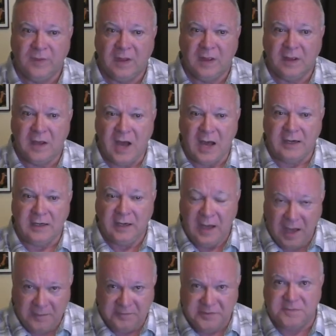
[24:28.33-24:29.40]
God
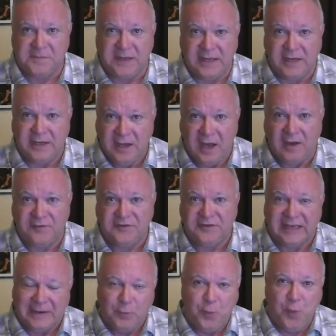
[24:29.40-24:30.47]
loves me enough to
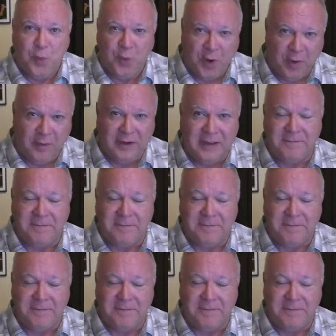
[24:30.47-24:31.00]
worry